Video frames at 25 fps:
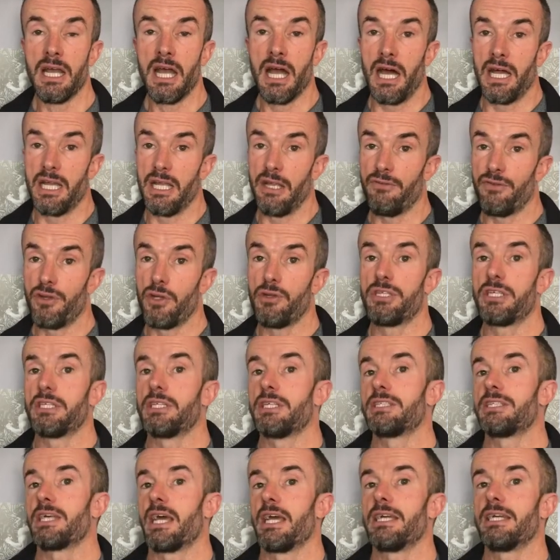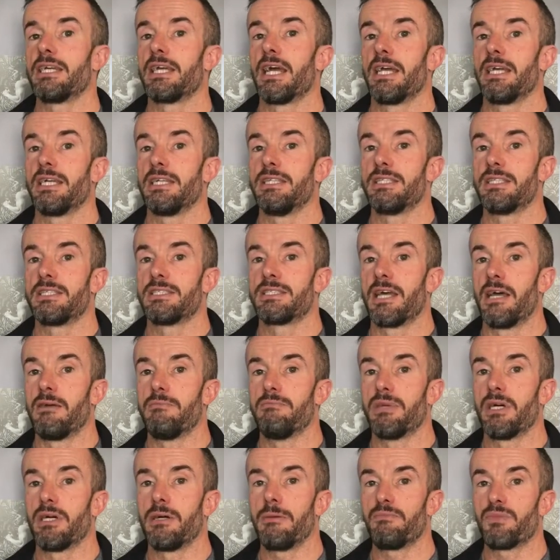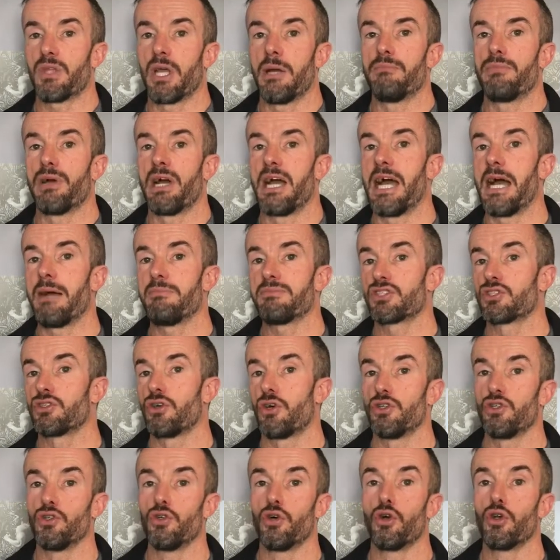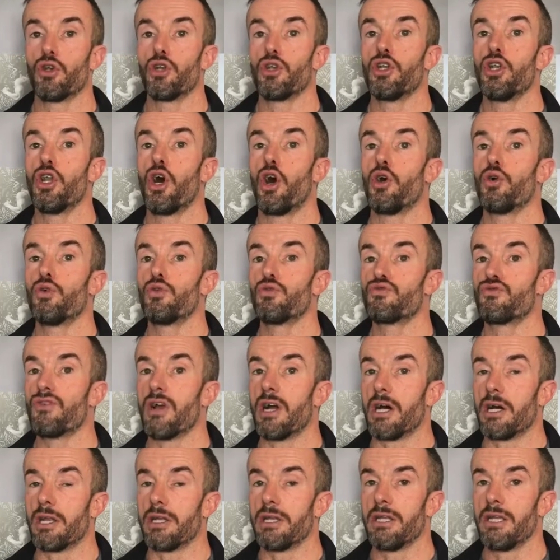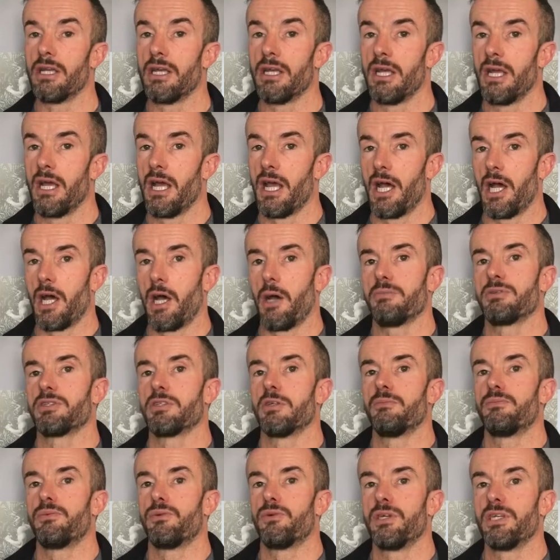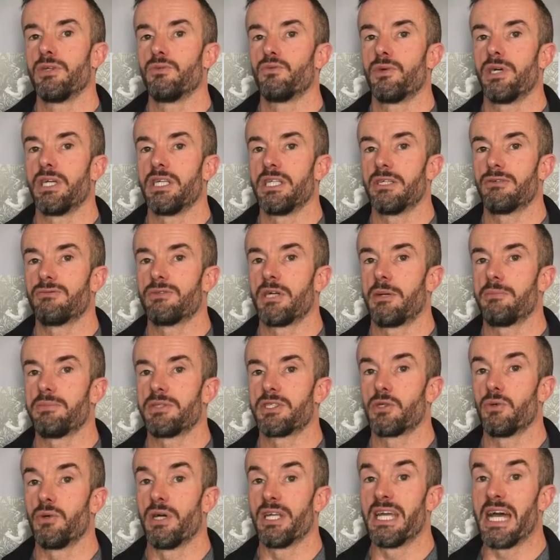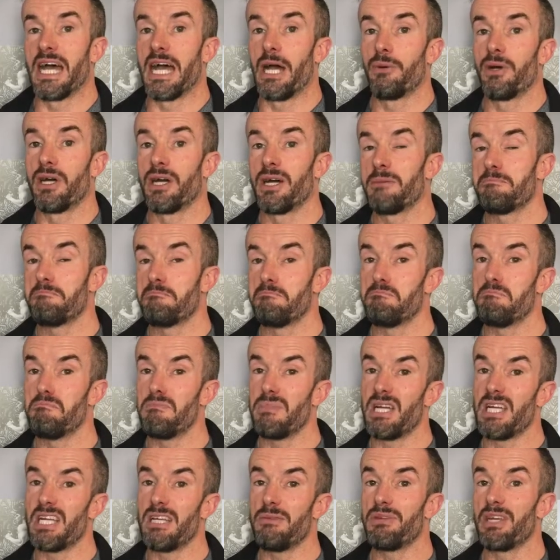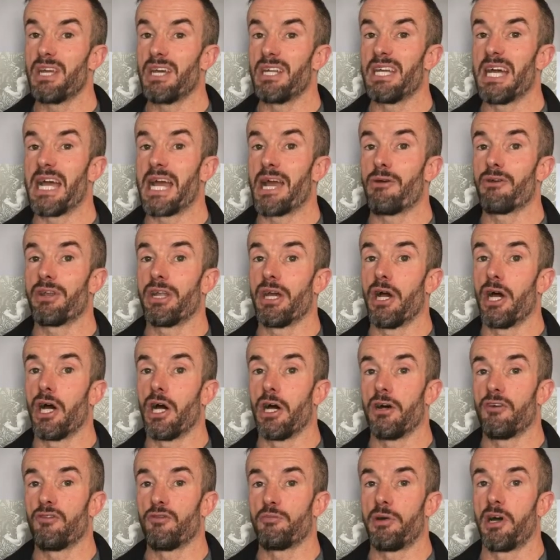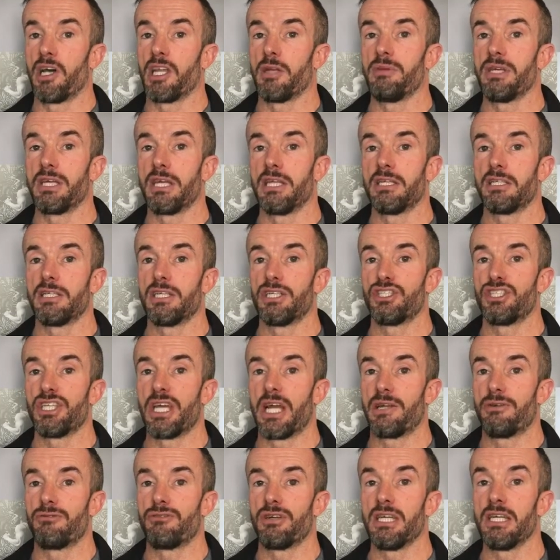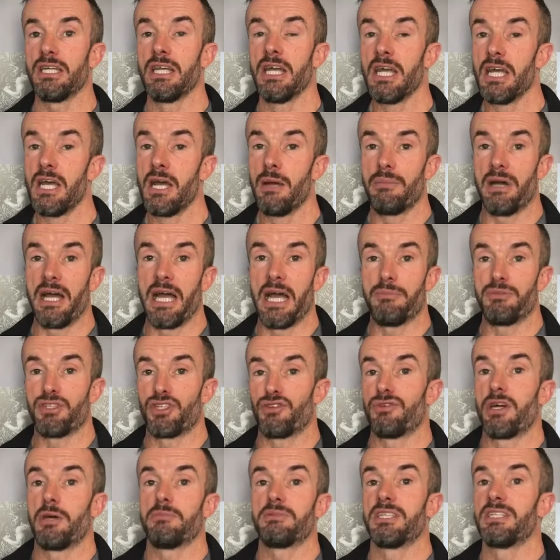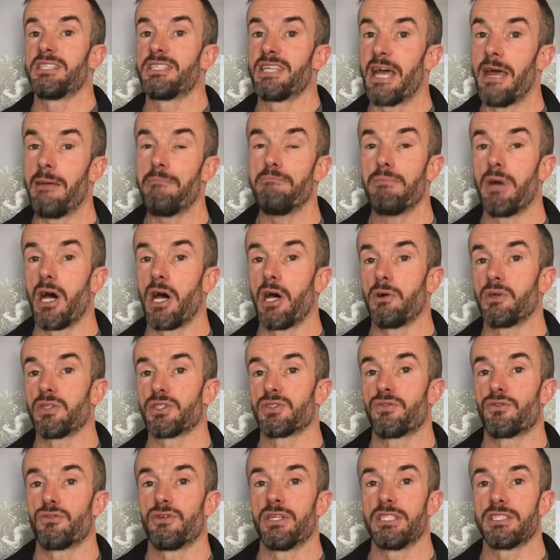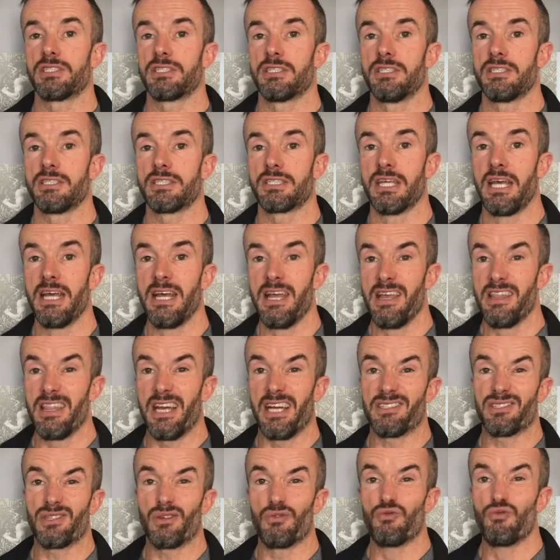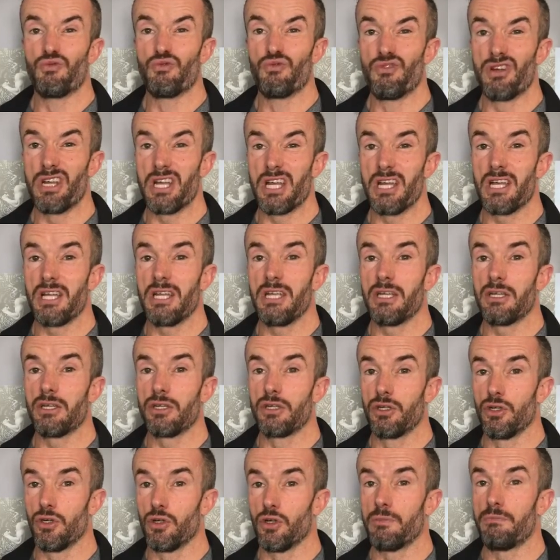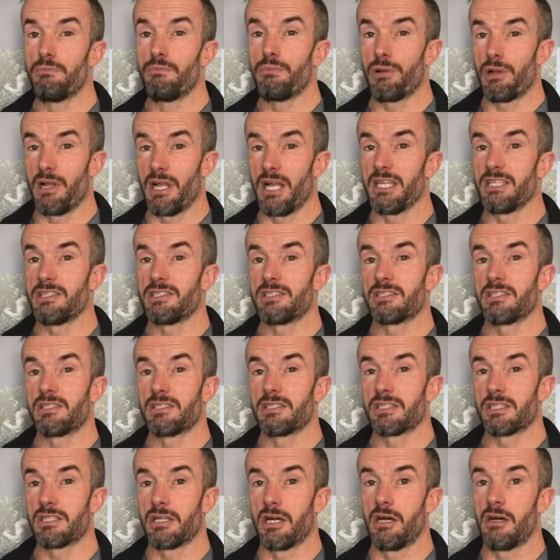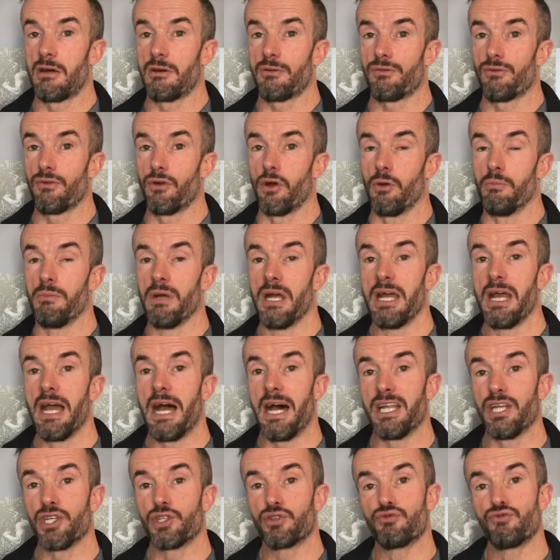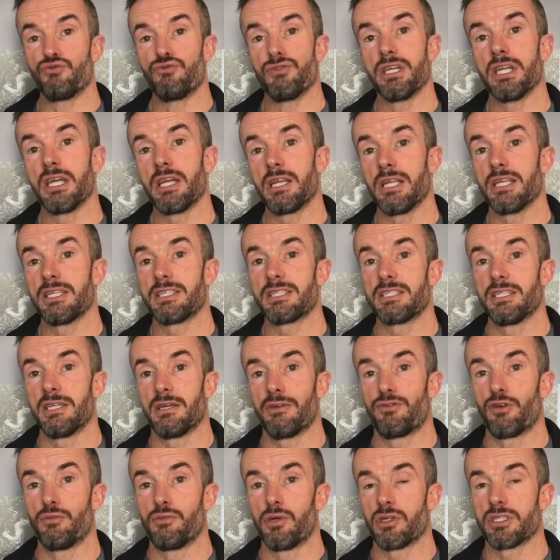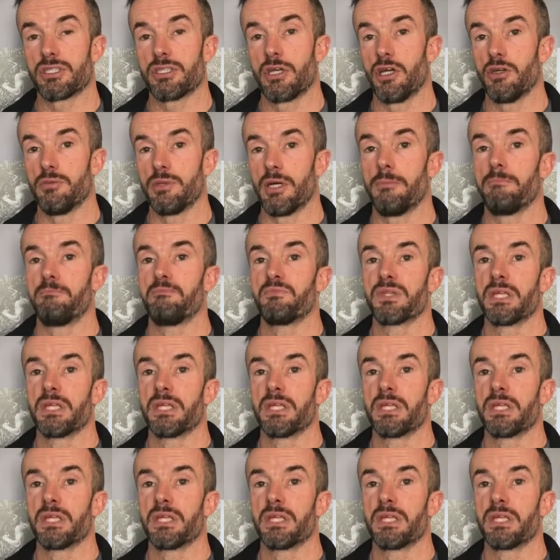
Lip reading: And if you did a 10K in December and perhaps got your long run up to the point where you're up to an hour, maybe an hour and a half by the beginning of January, perhaps you're up to 10 miles for instance, that's a really good place to start from, and it's realistic from October.